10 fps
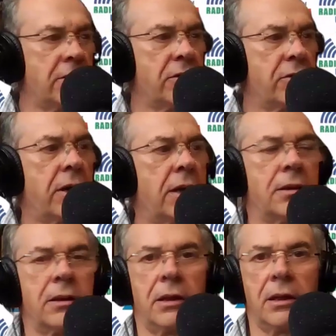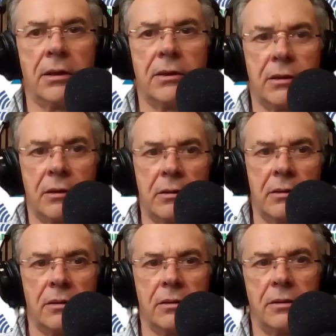a constraint, I guess,
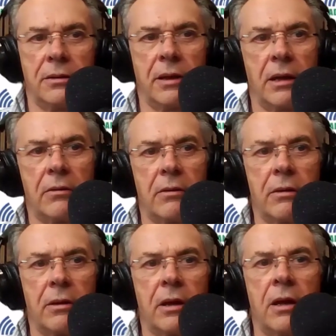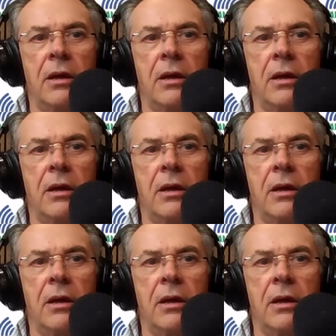on that growth.